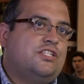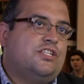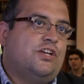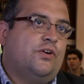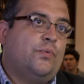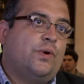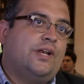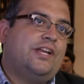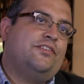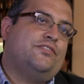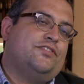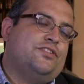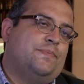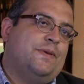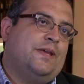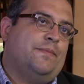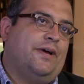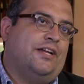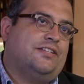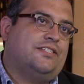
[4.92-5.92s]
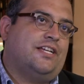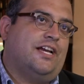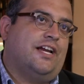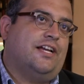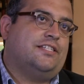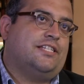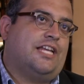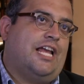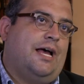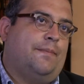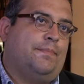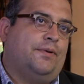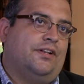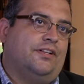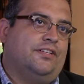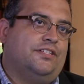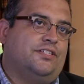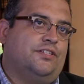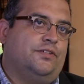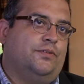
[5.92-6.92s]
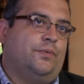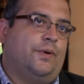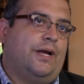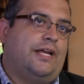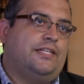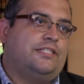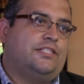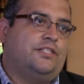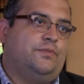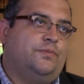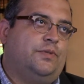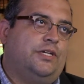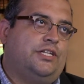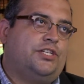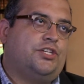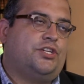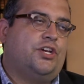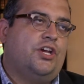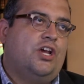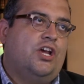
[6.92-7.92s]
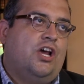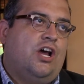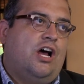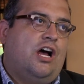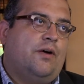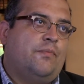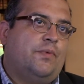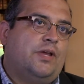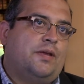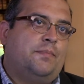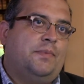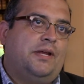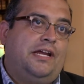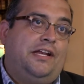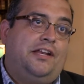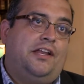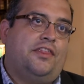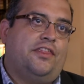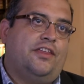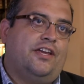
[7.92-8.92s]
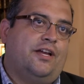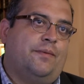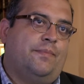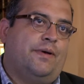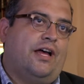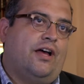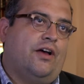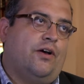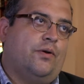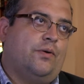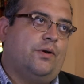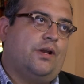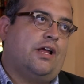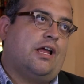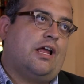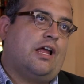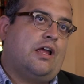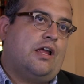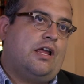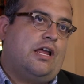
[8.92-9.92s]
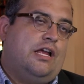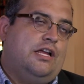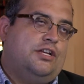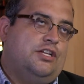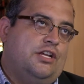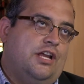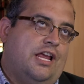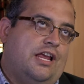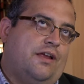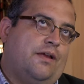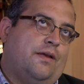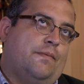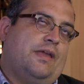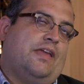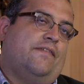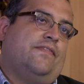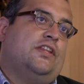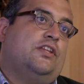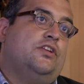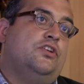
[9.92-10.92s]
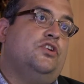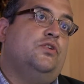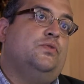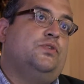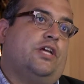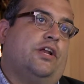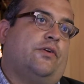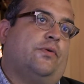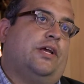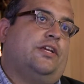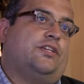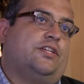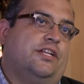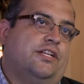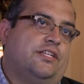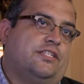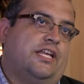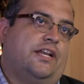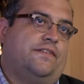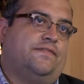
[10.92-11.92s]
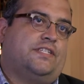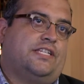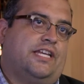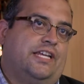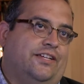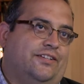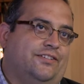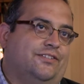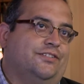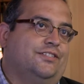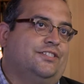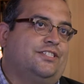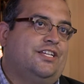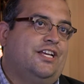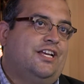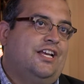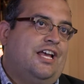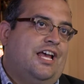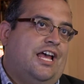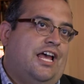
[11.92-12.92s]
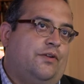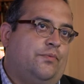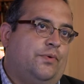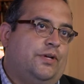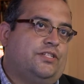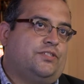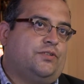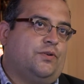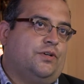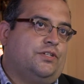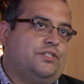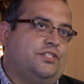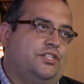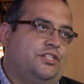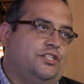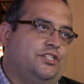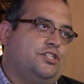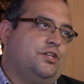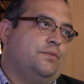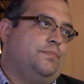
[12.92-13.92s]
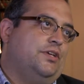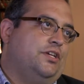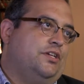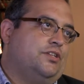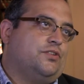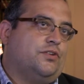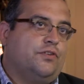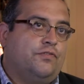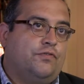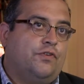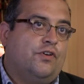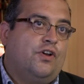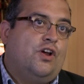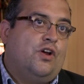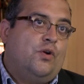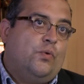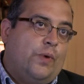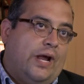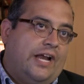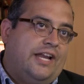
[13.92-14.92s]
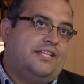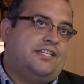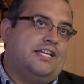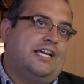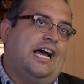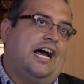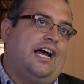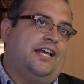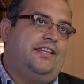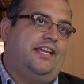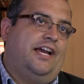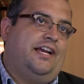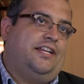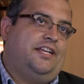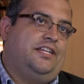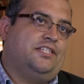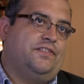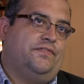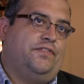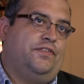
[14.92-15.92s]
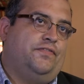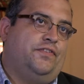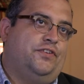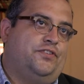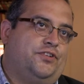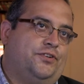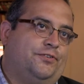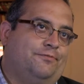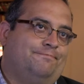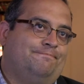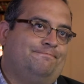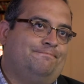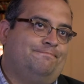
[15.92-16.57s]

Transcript: So what interests me about science capital is the ways in which uh, we can begin to think about giving the new generation a set of skills and resources to be sort of ready to guide the ideas of the future.